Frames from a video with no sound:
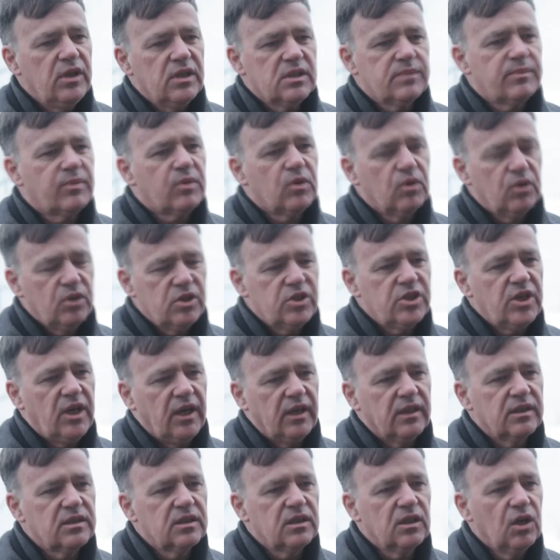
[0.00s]
this
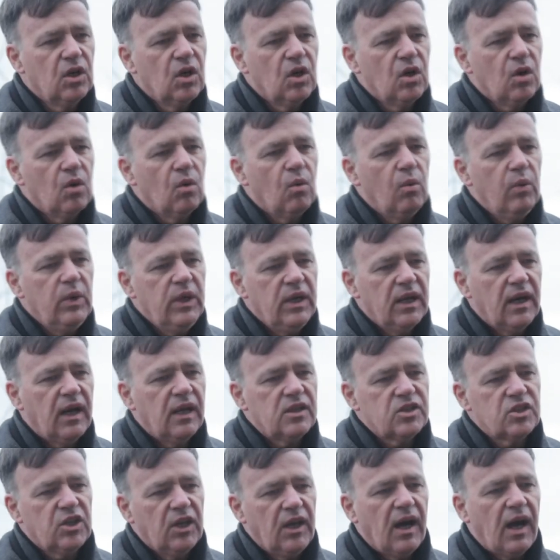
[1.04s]
project, we
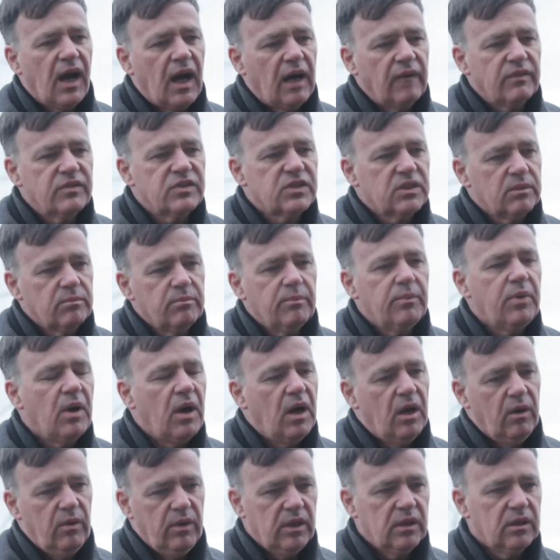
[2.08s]
actually have some
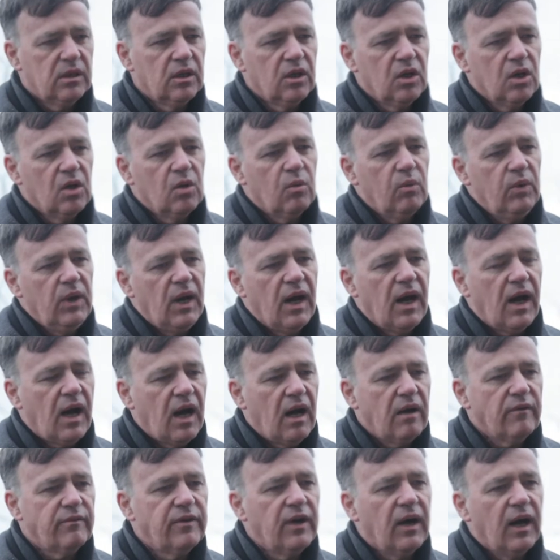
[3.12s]
power. We
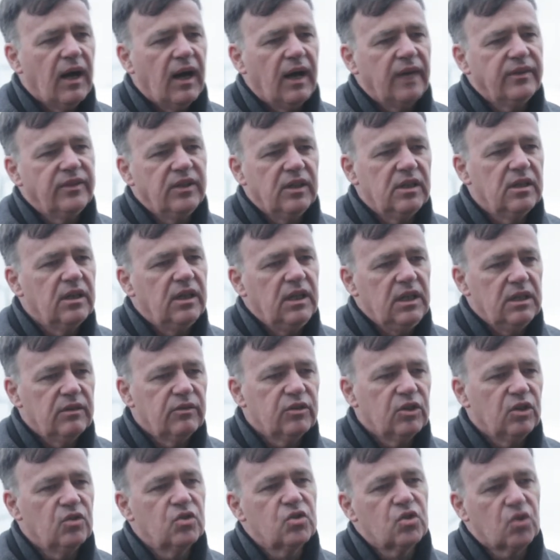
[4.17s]
have a degree of
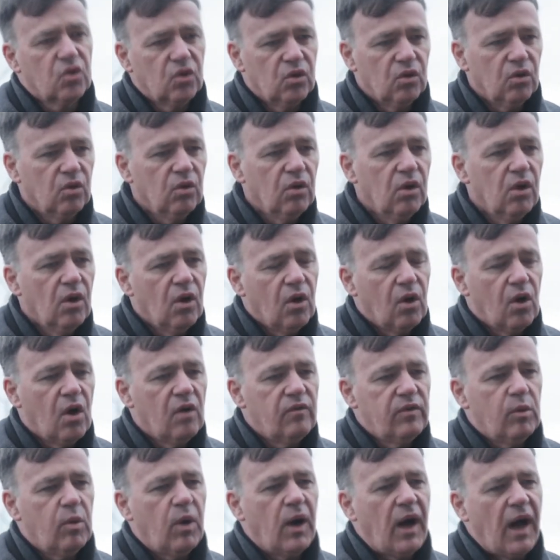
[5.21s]
control
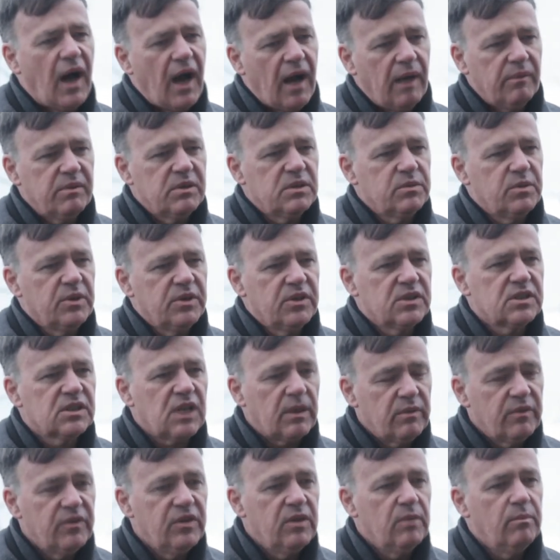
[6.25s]
over what happens with
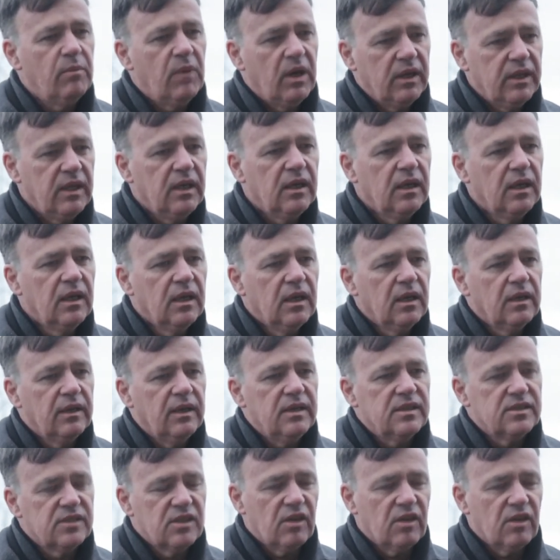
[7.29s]
some of the money that is